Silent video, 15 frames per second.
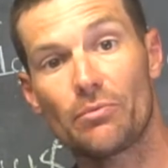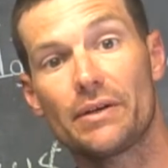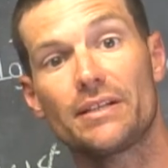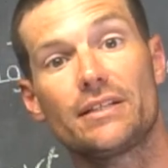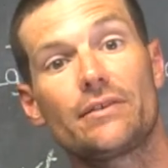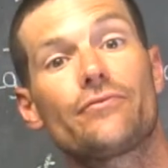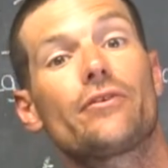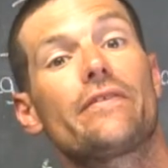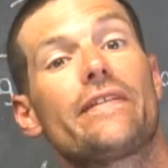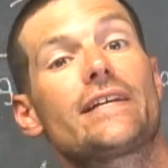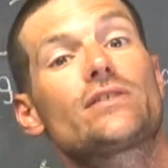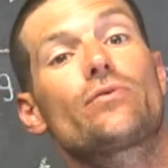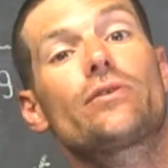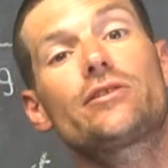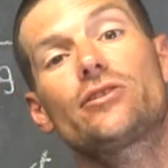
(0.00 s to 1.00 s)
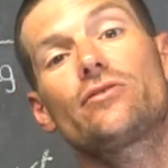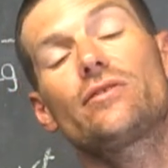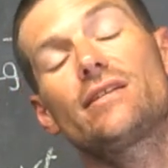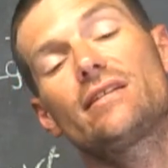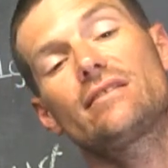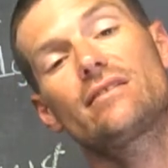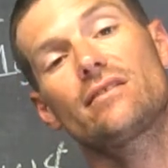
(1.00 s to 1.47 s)
bit different. That's what you
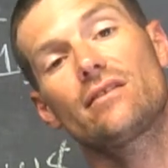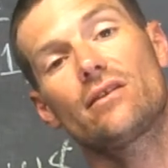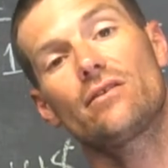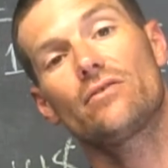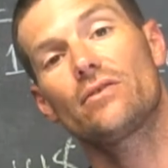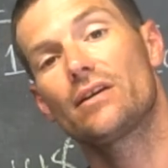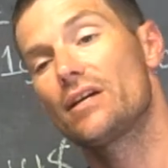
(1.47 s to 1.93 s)
need to know.